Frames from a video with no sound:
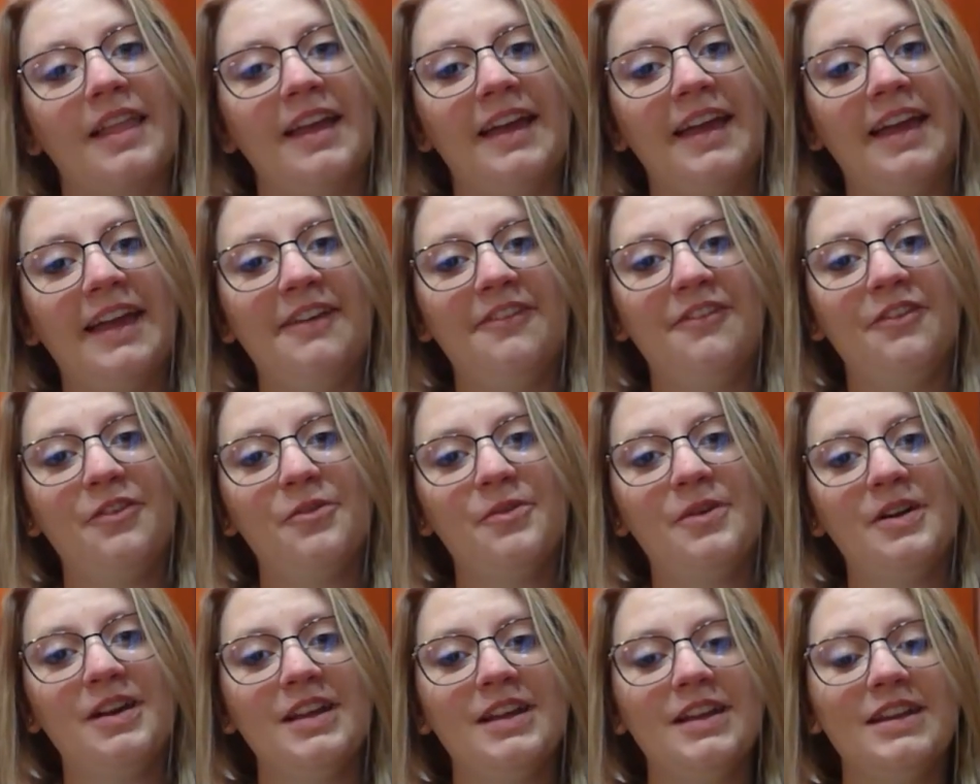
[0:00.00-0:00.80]
Hey
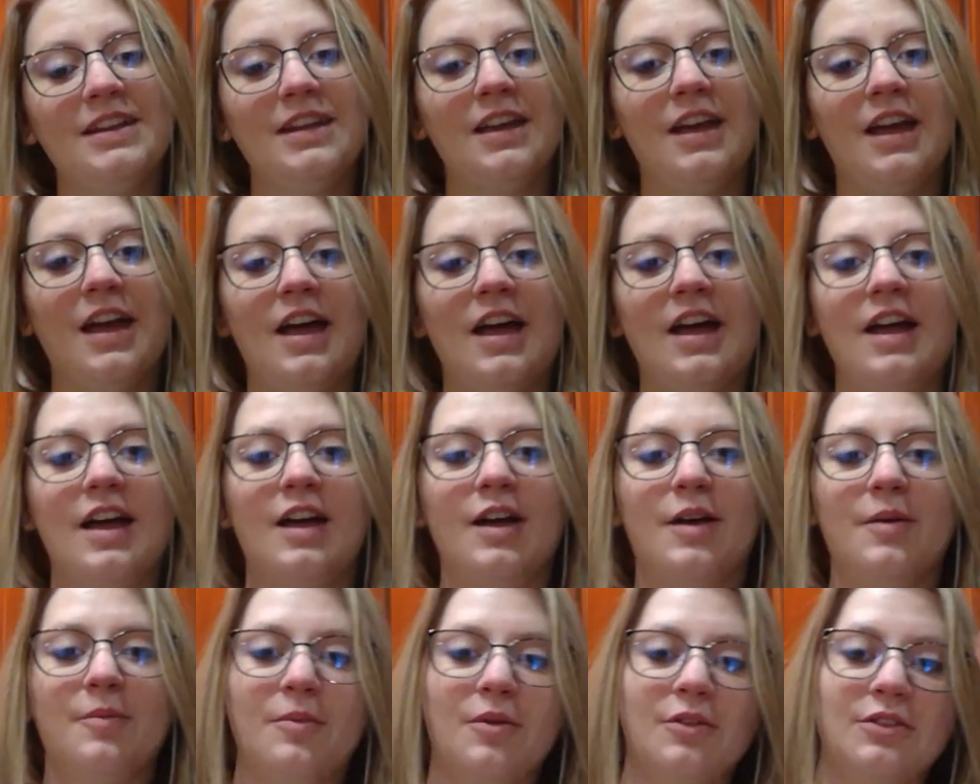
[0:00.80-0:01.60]

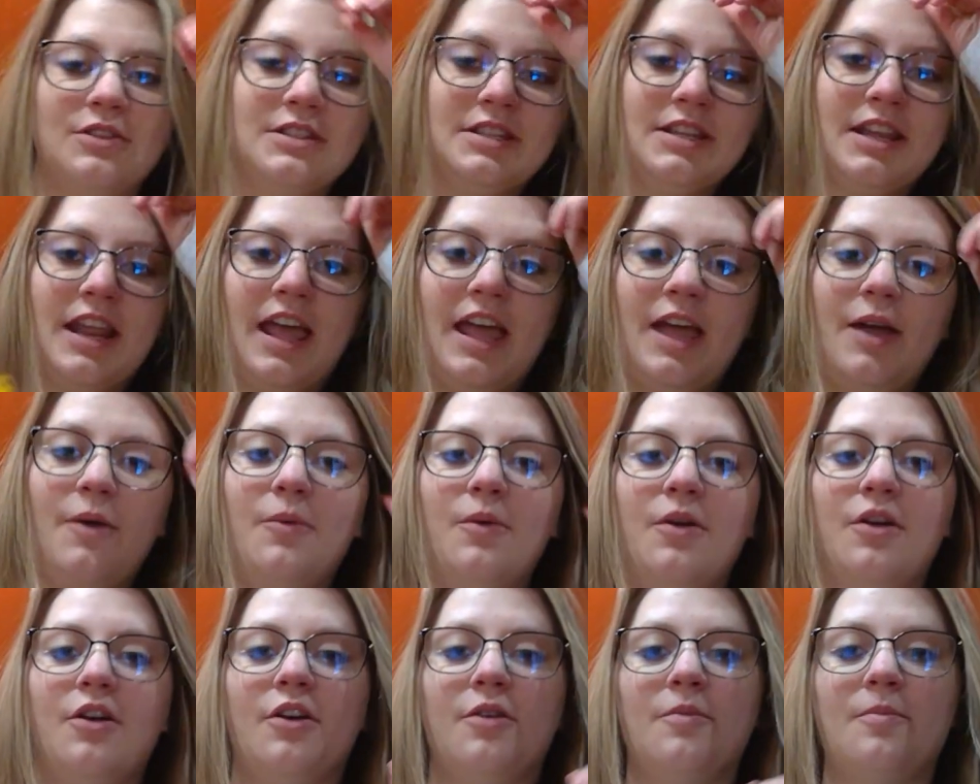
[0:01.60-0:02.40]
everyone, today
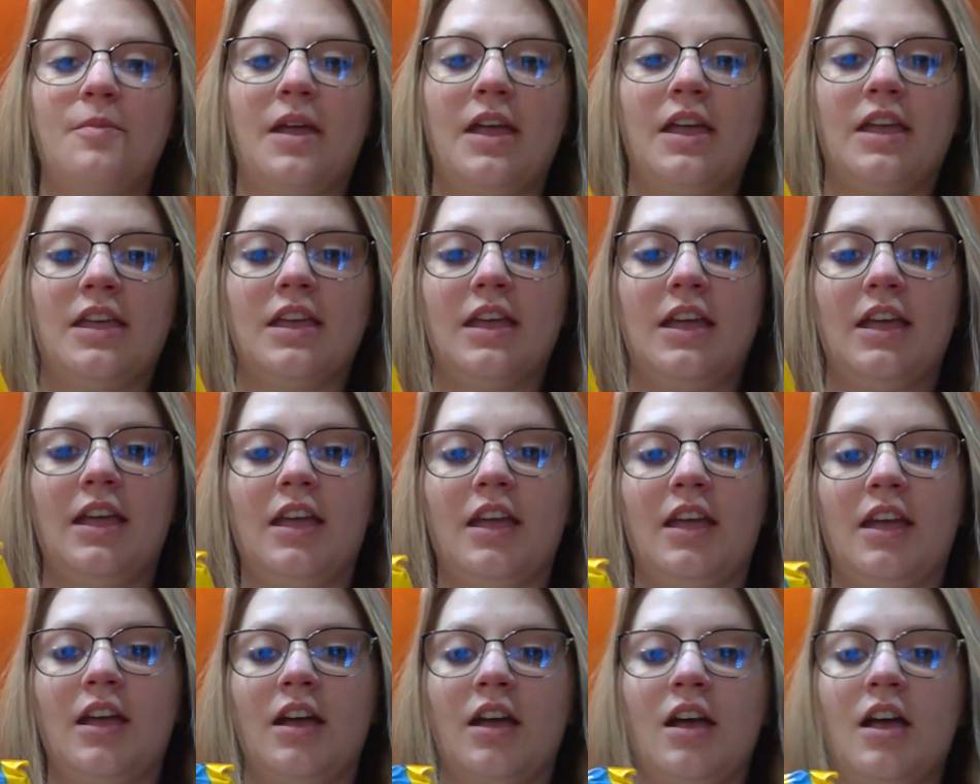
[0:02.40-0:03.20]
we are
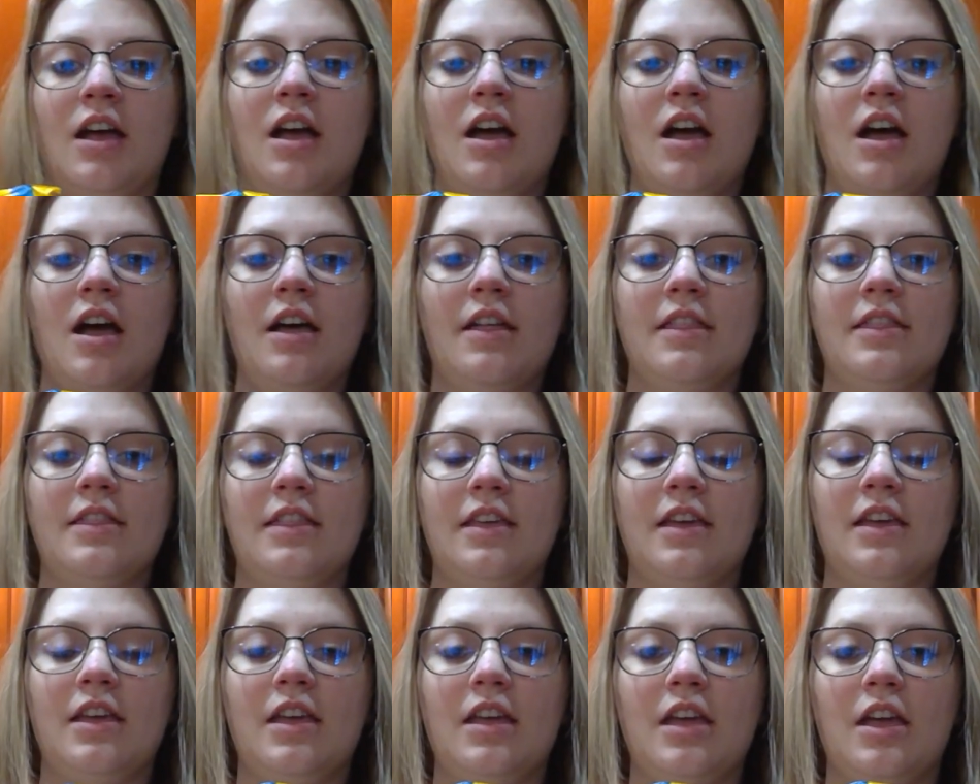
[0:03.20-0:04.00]
making
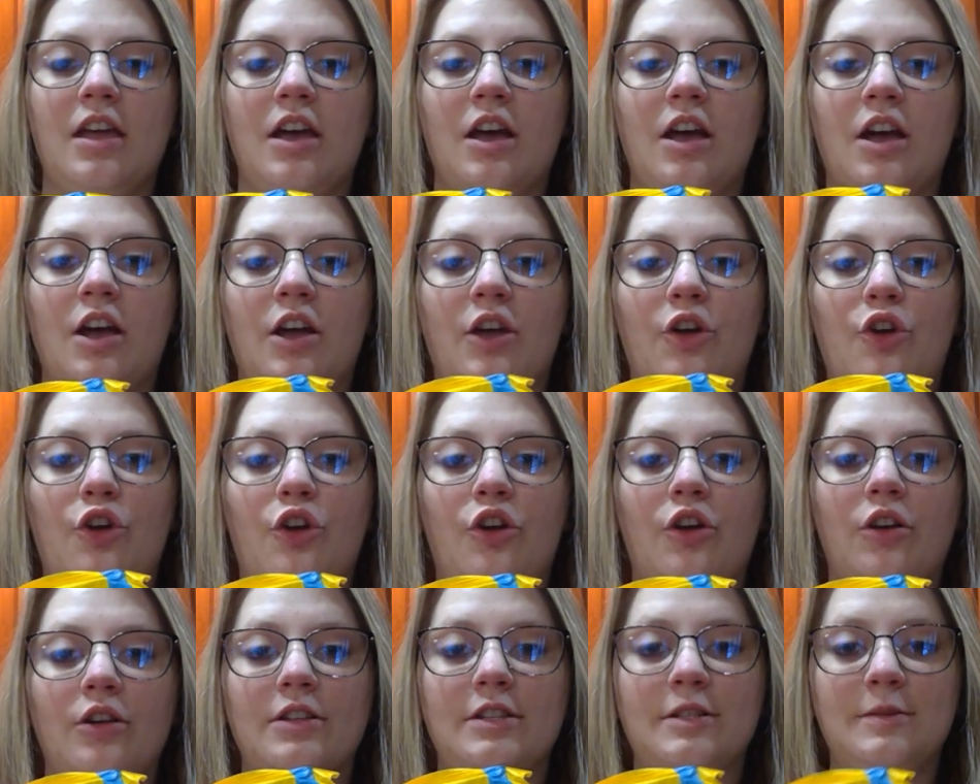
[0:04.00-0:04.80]
the
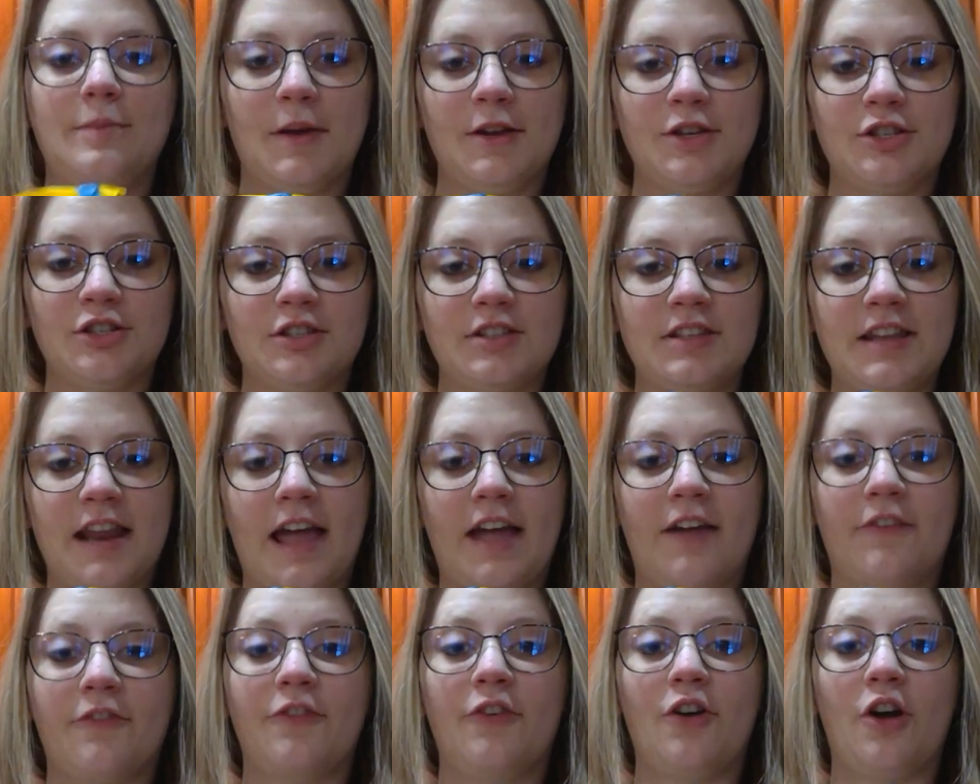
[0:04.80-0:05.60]
special
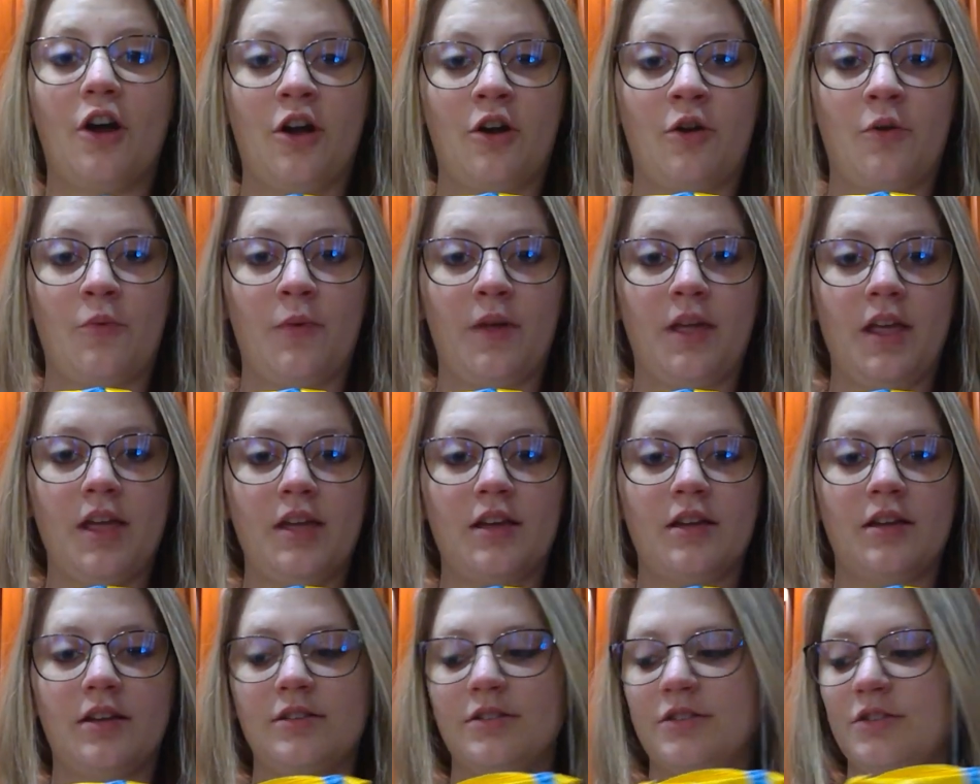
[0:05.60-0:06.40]
snack for Art
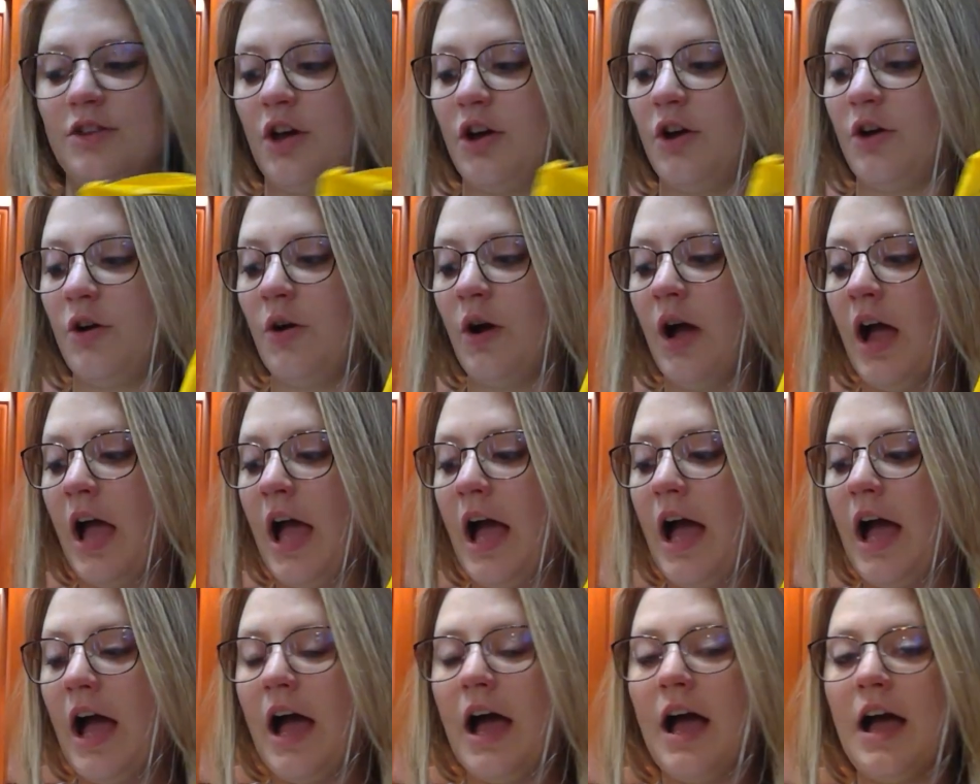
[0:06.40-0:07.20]
Week. So
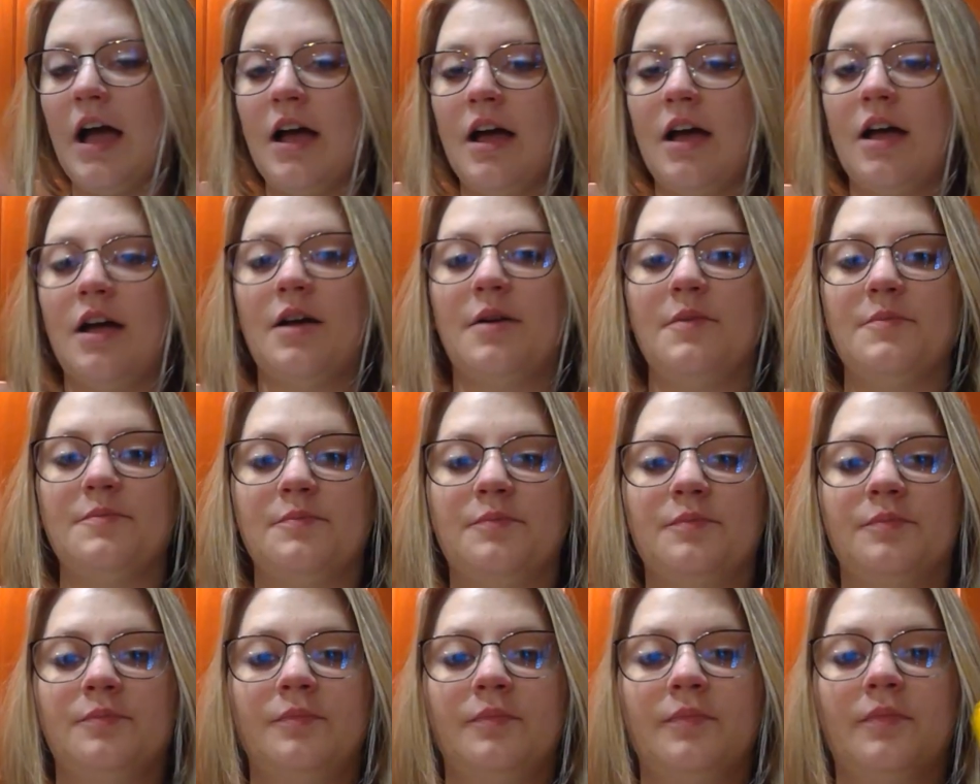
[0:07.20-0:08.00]

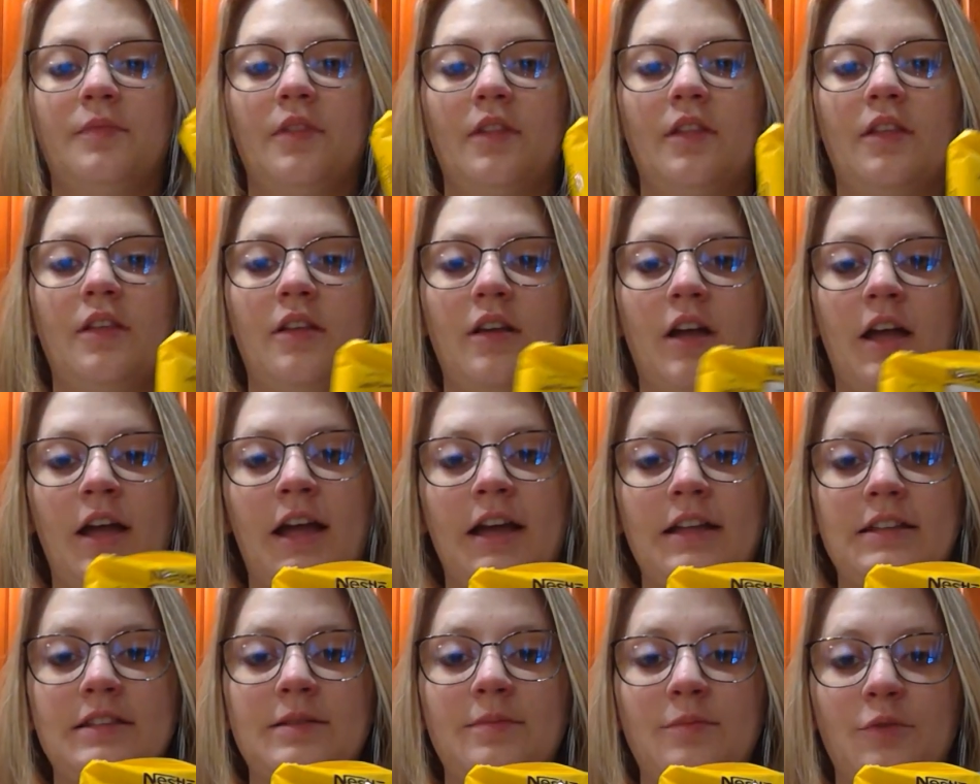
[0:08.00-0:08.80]
I
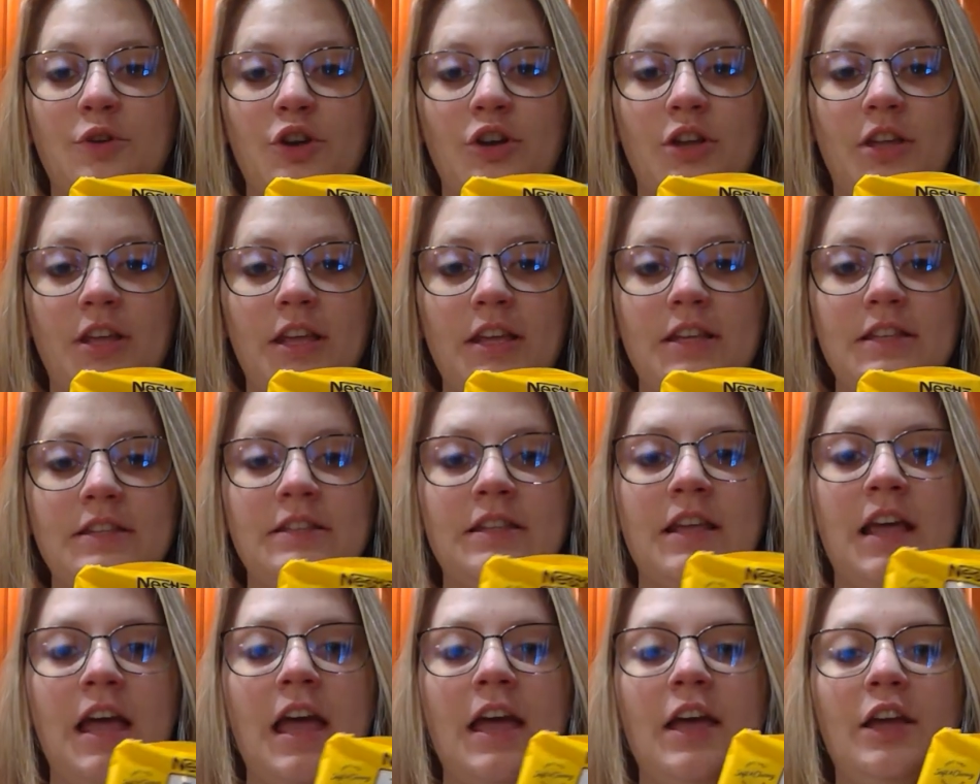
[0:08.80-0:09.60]
got some cookies.